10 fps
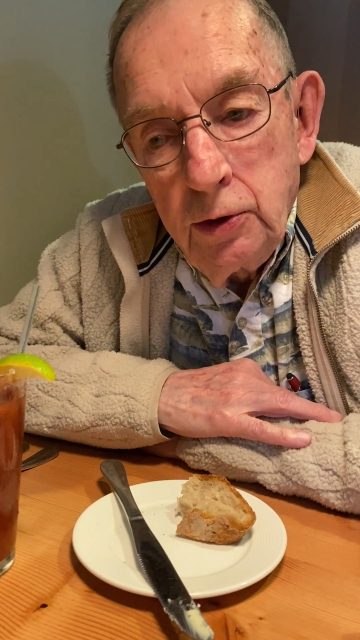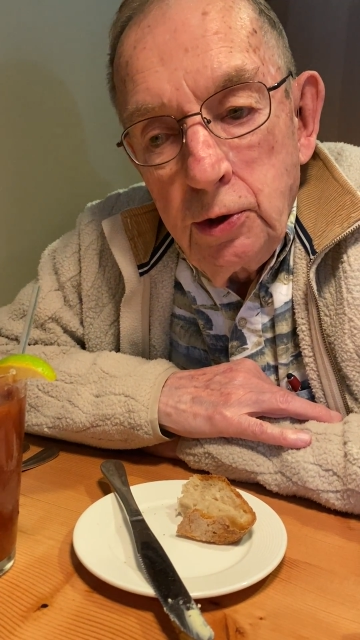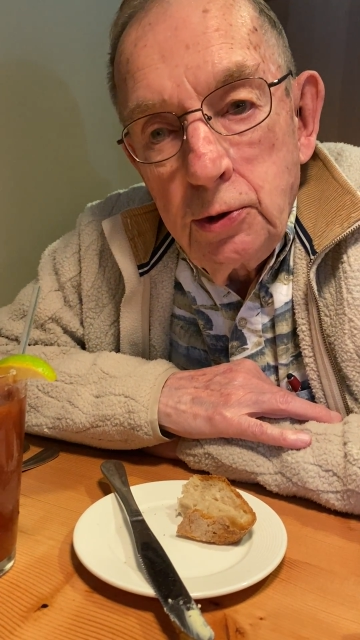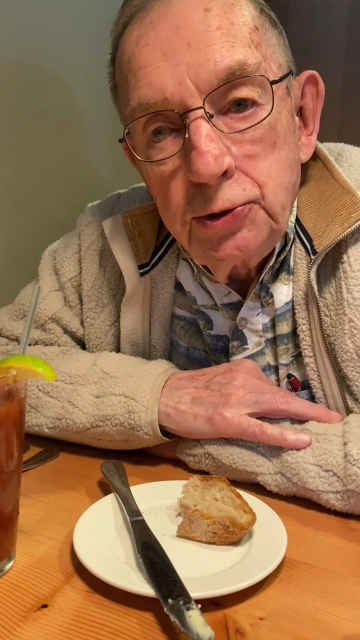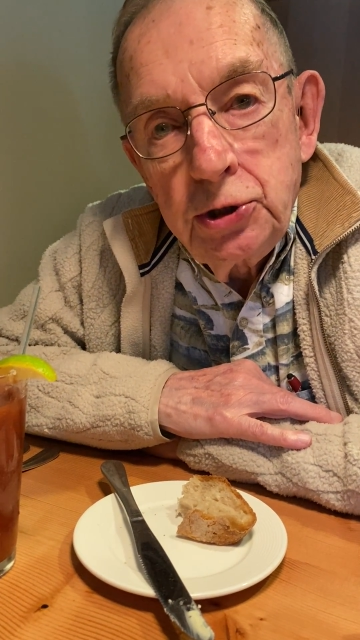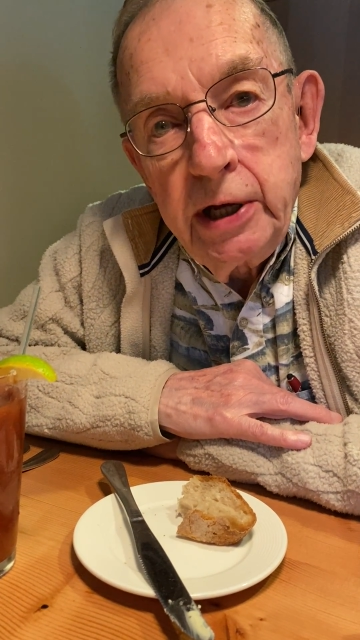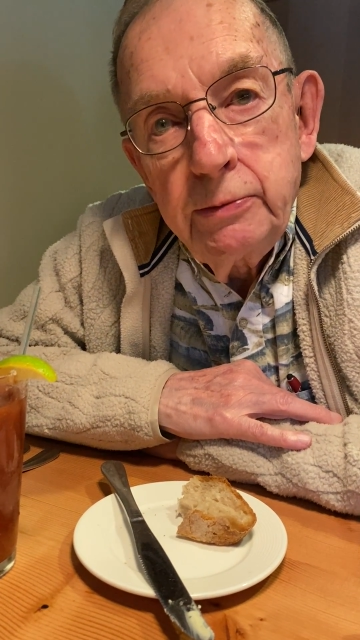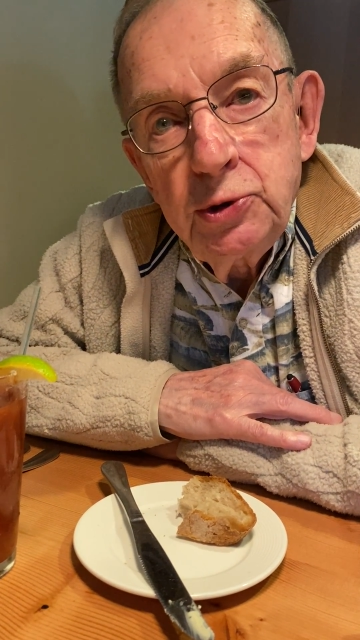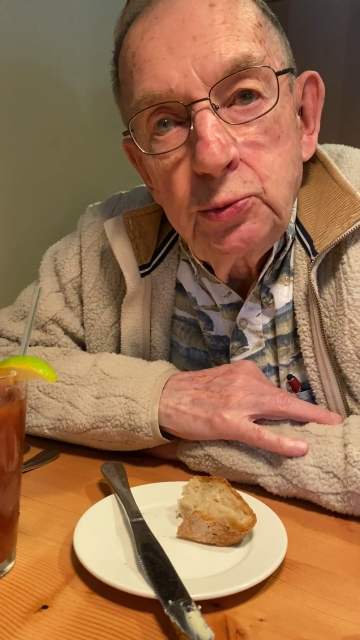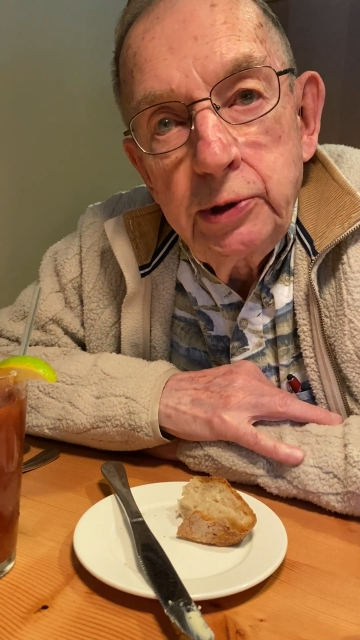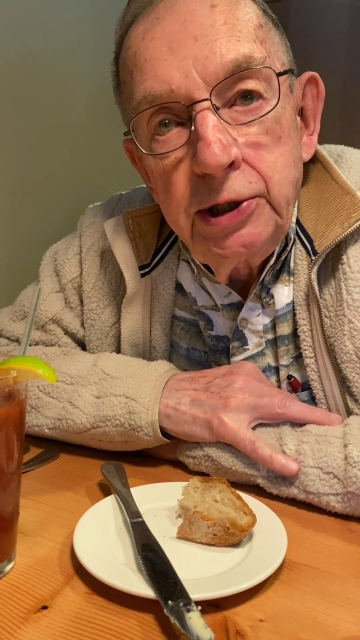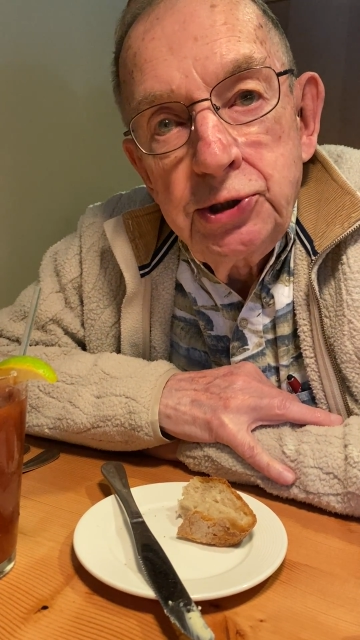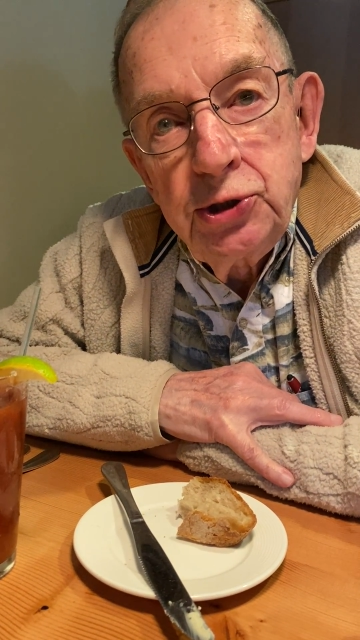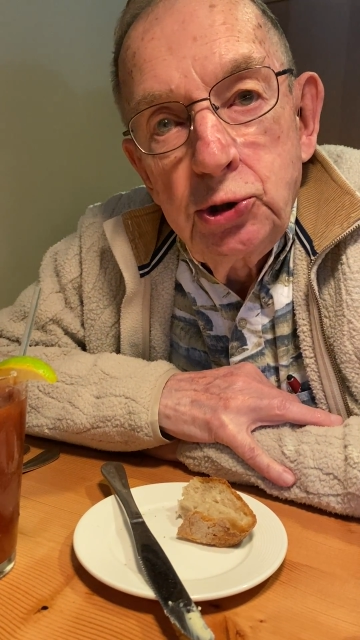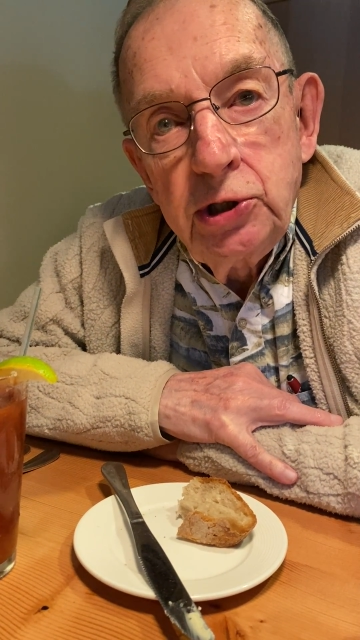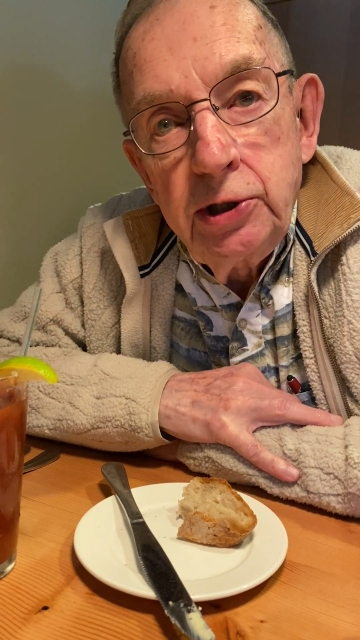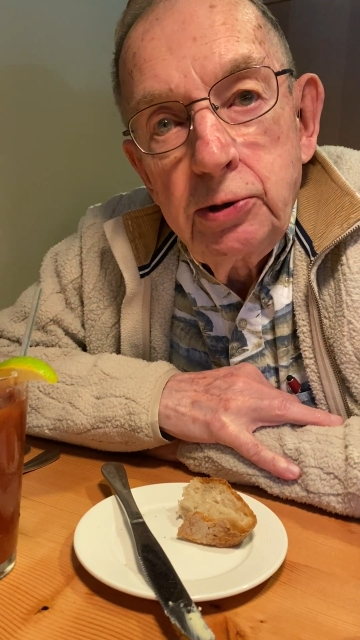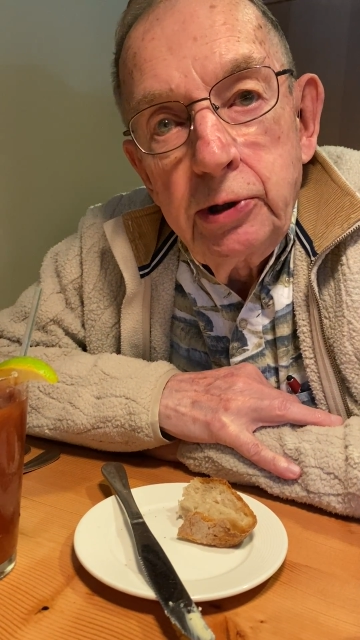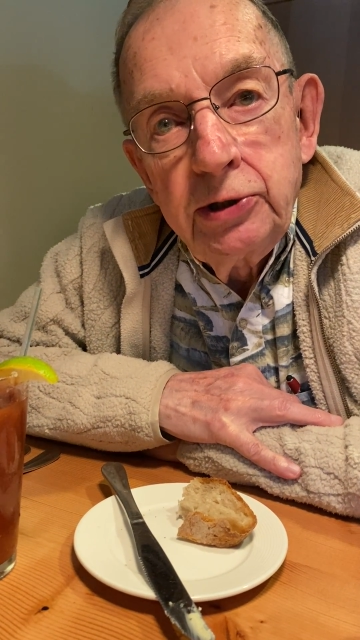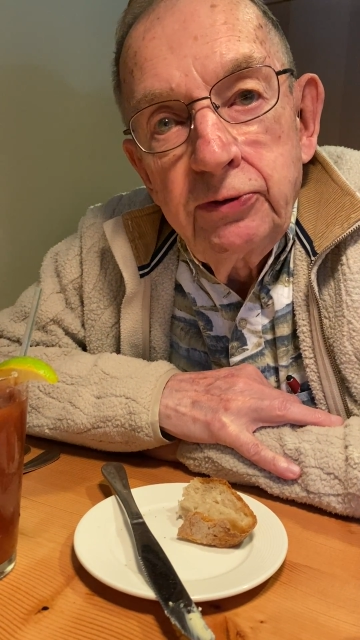There are times when I
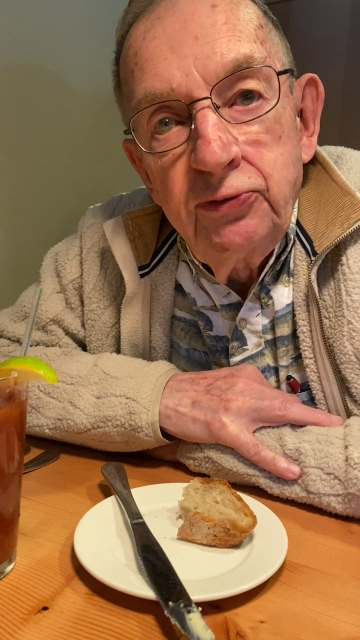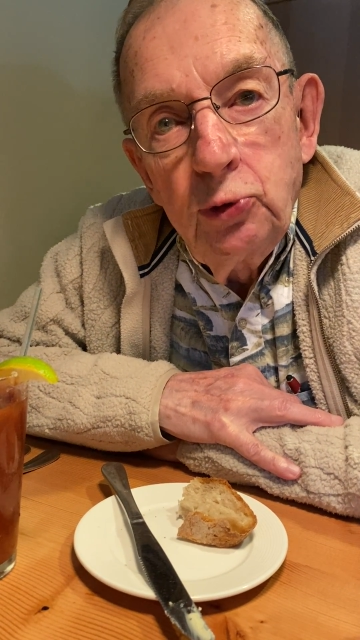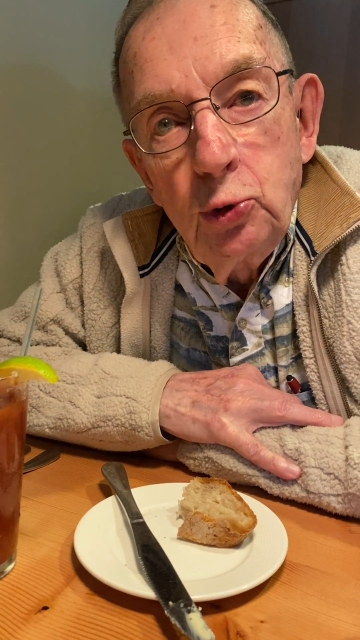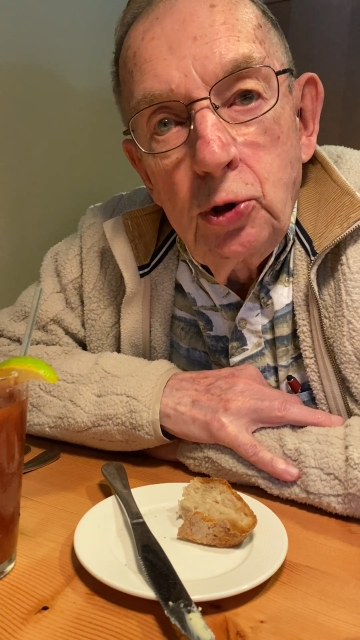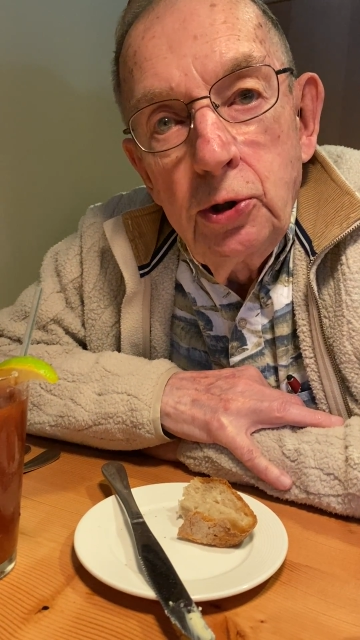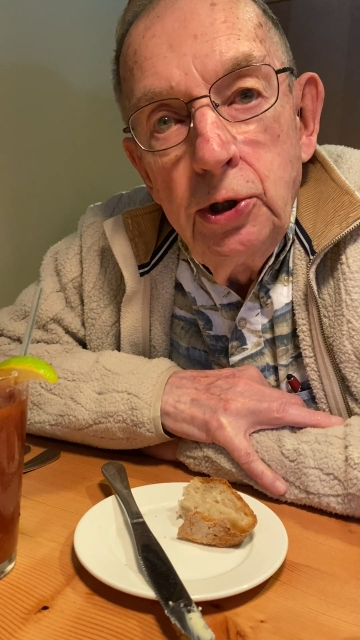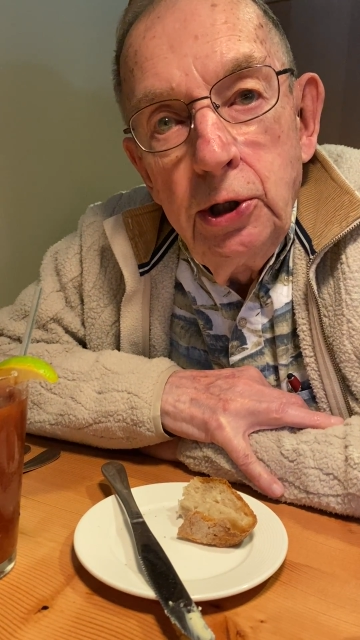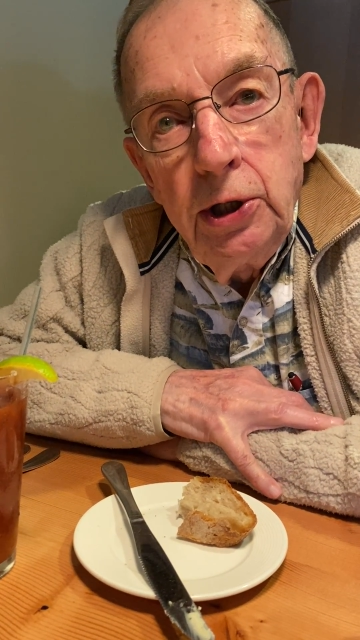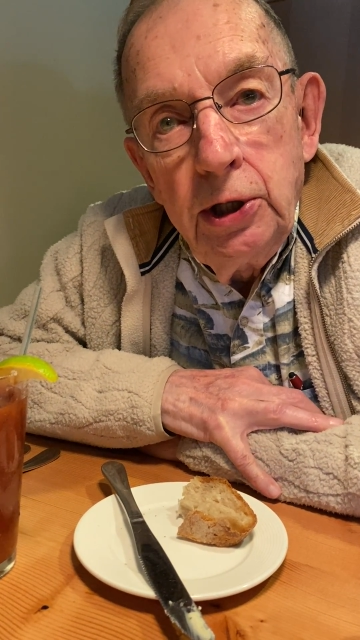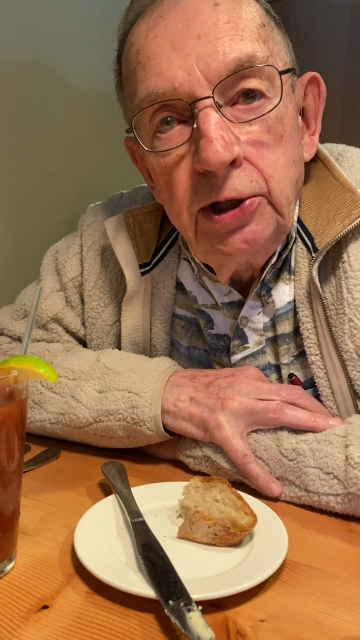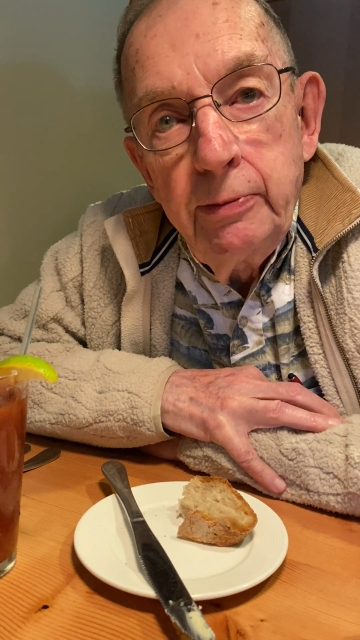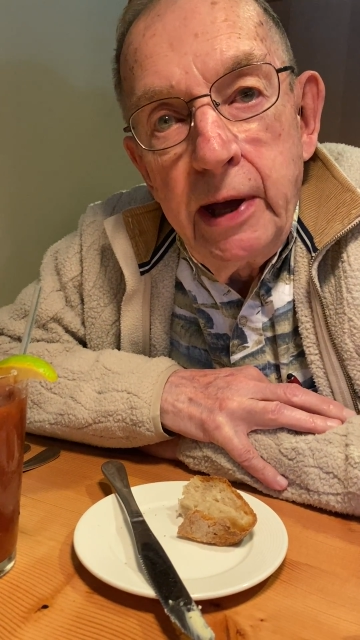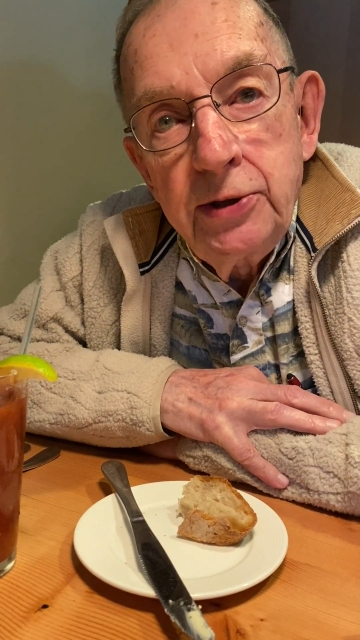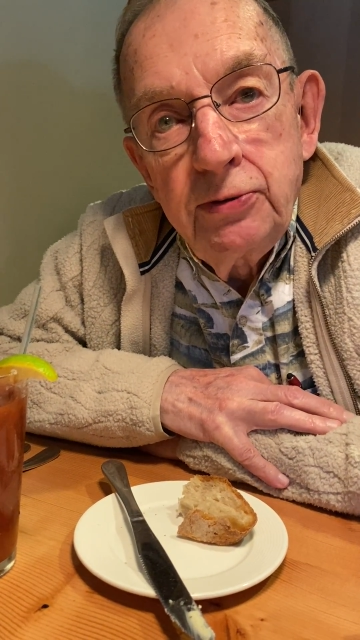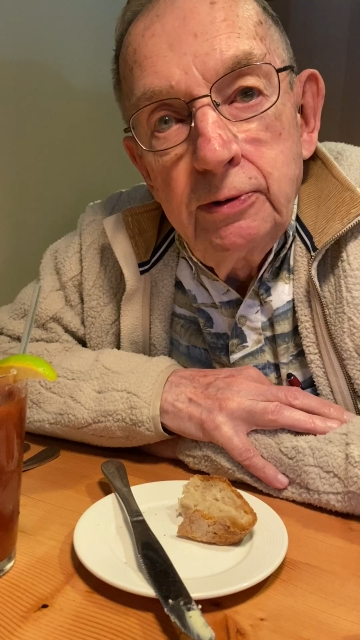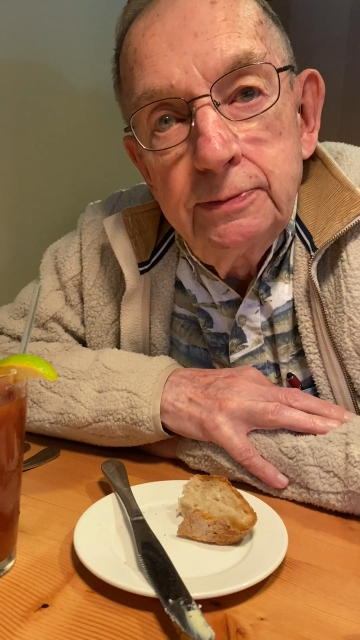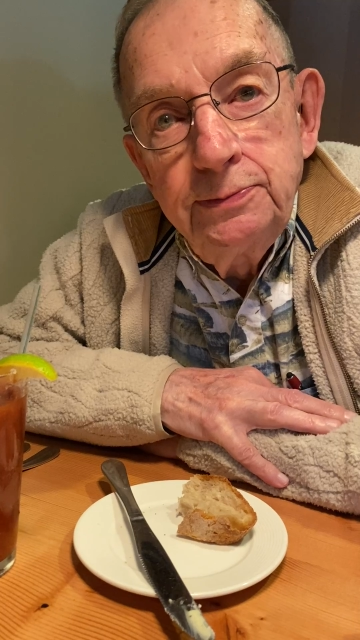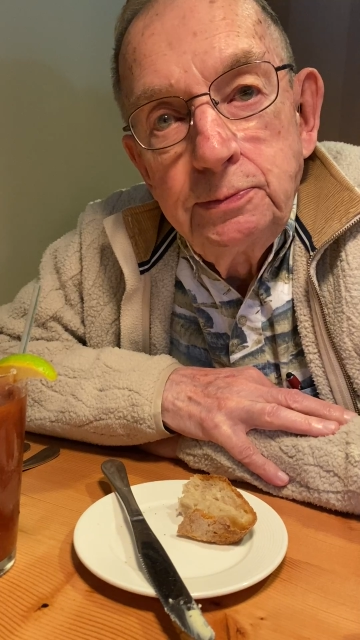stare at the floor in the bathroom